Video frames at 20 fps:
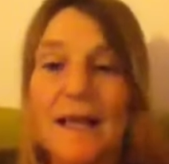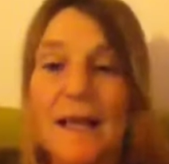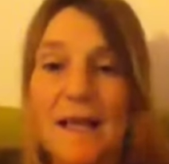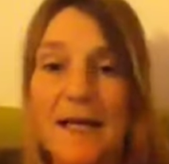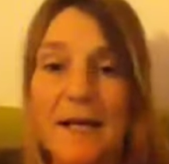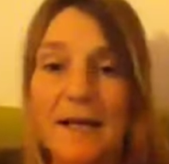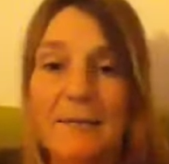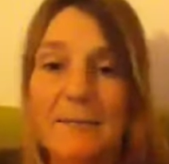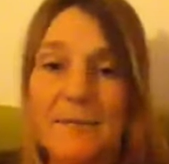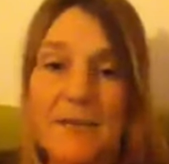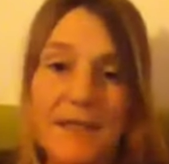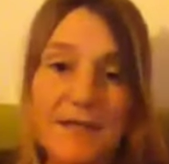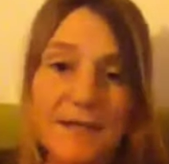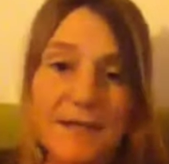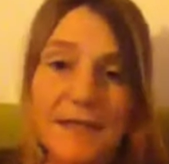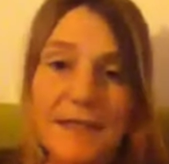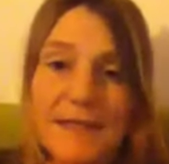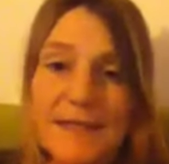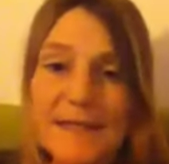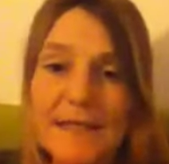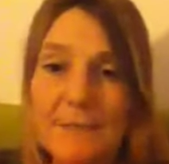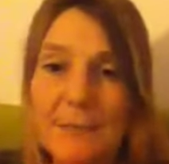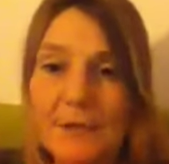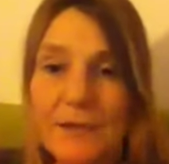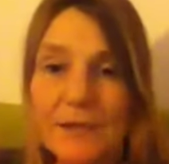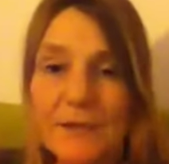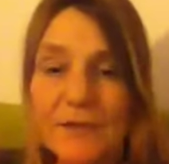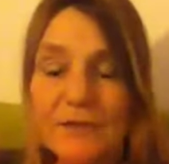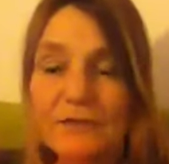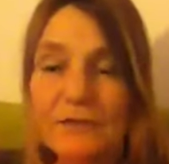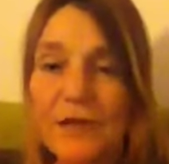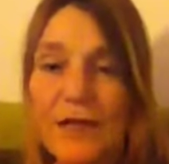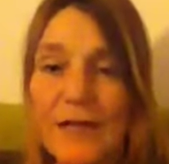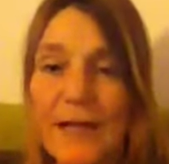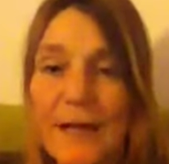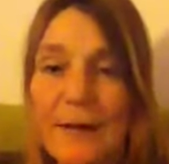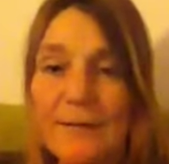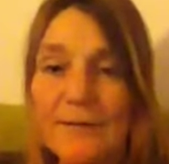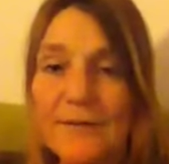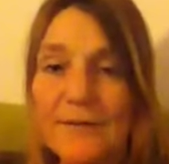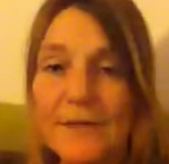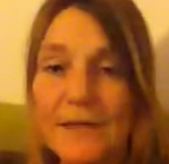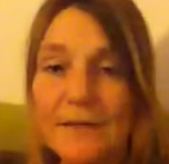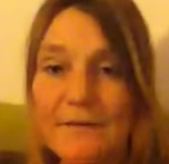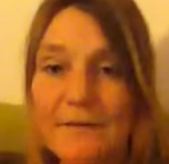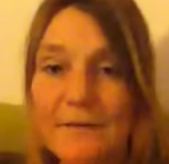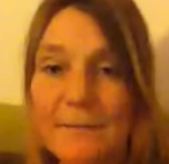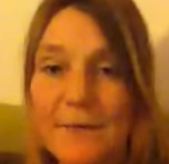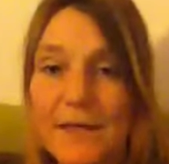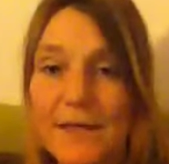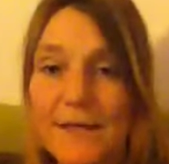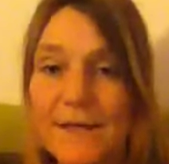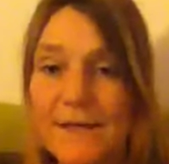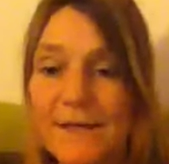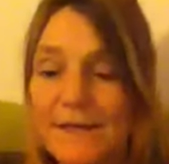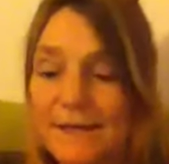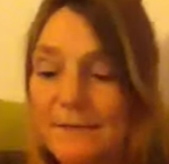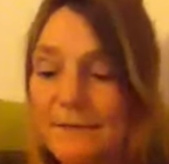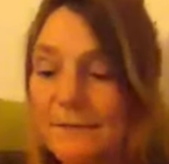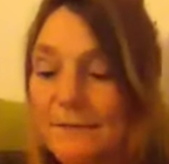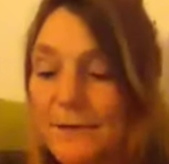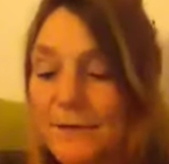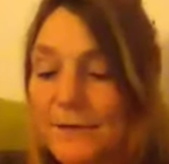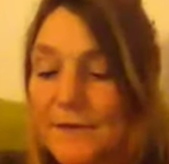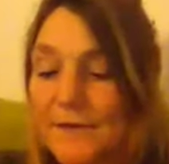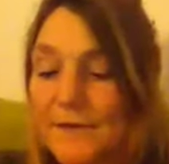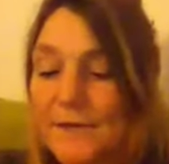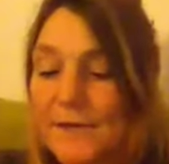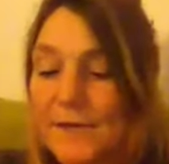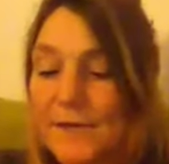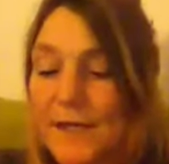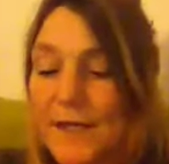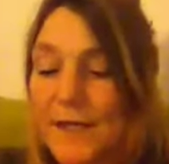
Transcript: That's an easy one to try out and see if it makes a difference.